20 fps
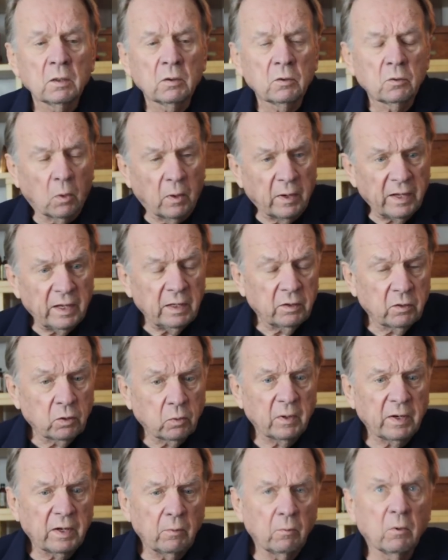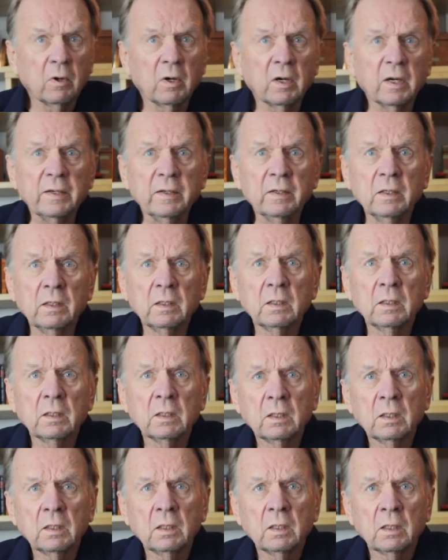2021,
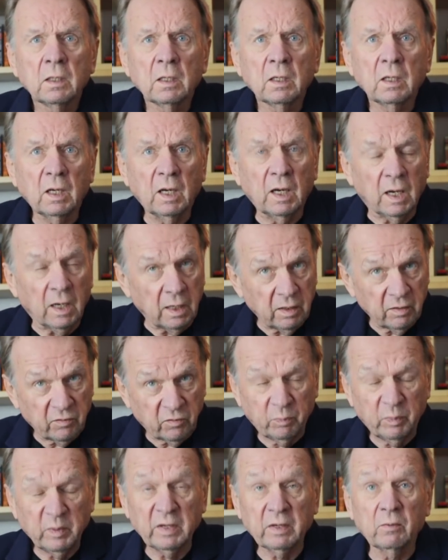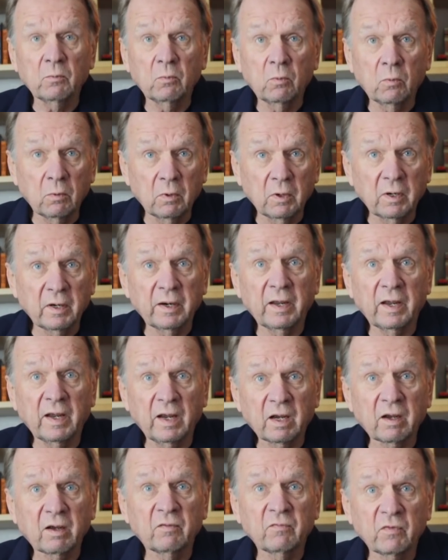and it's been one
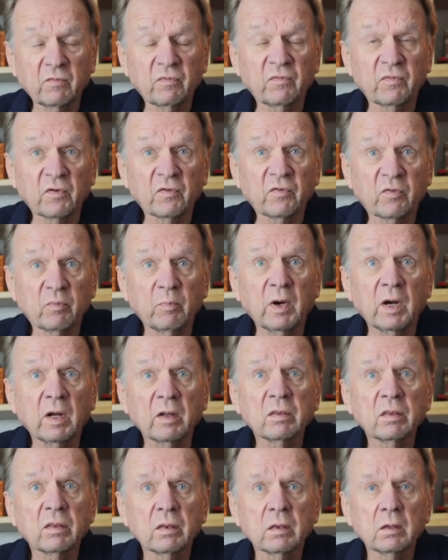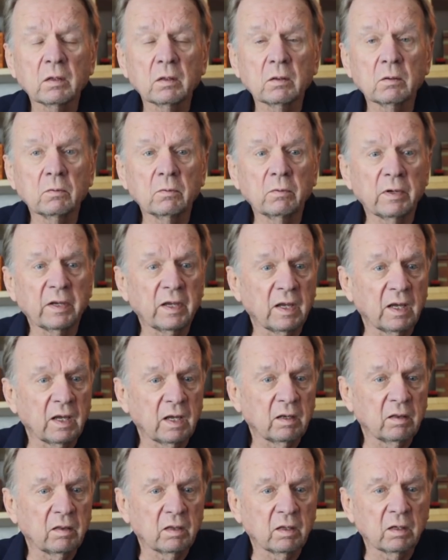heck of a first month. We
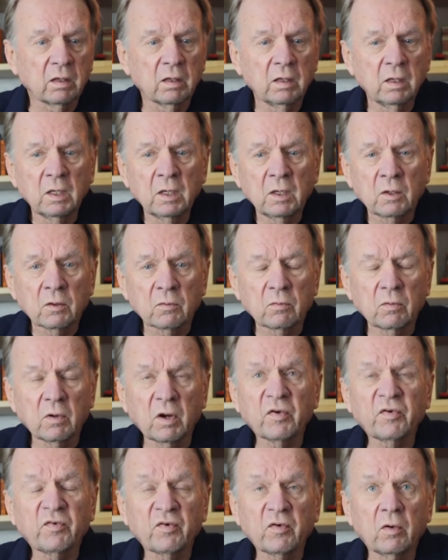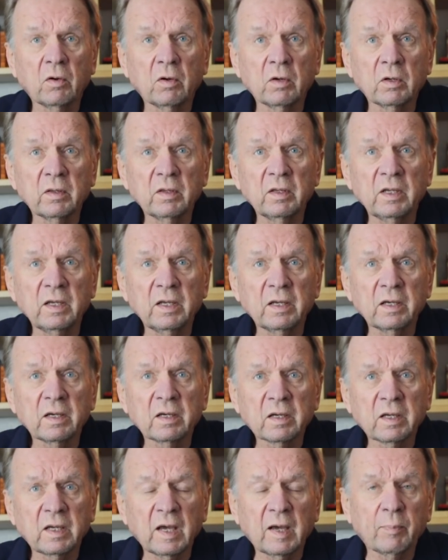had the rush on the
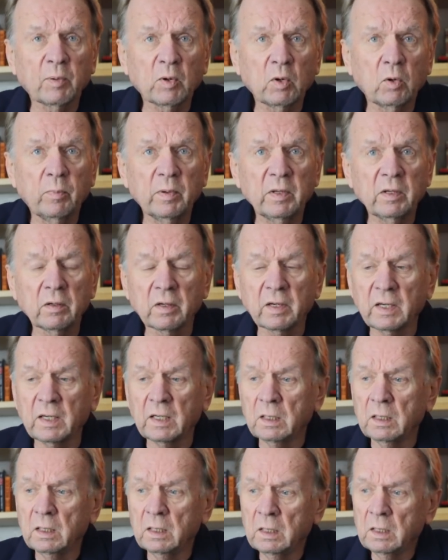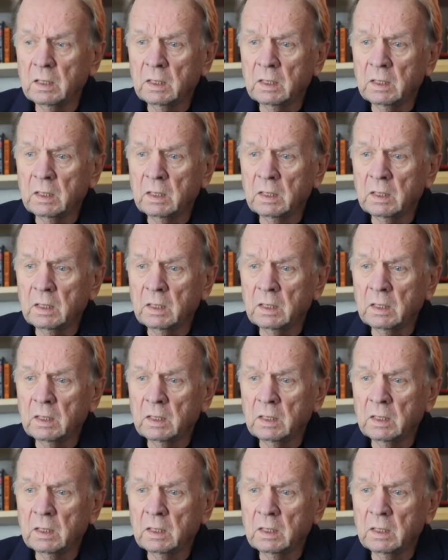uh, Capitol building,